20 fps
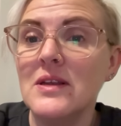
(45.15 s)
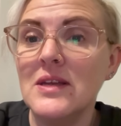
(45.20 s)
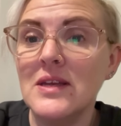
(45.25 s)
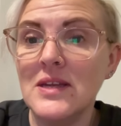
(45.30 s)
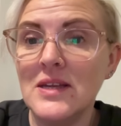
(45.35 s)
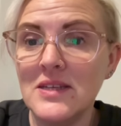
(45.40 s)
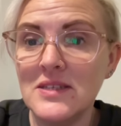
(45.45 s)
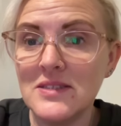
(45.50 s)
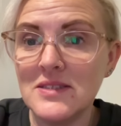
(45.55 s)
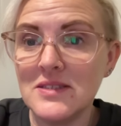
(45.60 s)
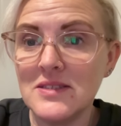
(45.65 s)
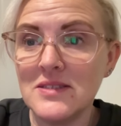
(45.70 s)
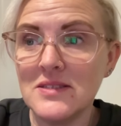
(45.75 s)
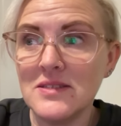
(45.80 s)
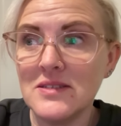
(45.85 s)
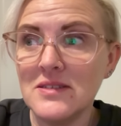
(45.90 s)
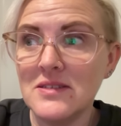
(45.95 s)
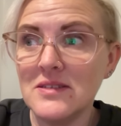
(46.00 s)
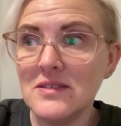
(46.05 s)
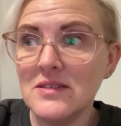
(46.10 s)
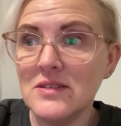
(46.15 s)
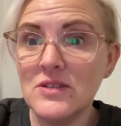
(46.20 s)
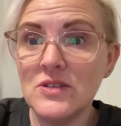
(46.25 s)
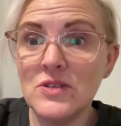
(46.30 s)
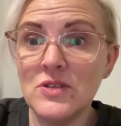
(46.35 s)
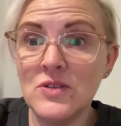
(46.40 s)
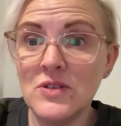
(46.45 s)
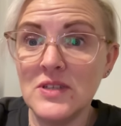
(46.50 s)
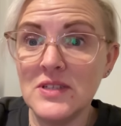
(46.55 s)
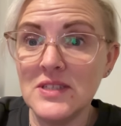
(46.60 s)
is
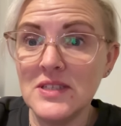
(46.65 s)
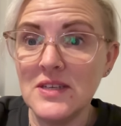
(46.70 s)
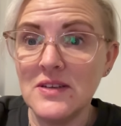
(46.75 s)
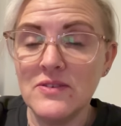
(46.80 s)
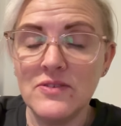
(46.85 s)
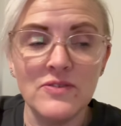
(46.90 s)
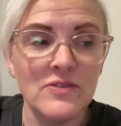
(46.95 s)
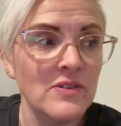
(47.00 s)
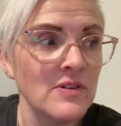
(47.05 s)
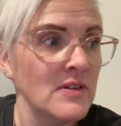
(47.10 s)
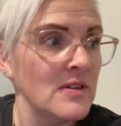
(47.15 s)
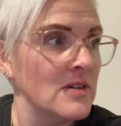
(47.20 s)
New Year's Eve.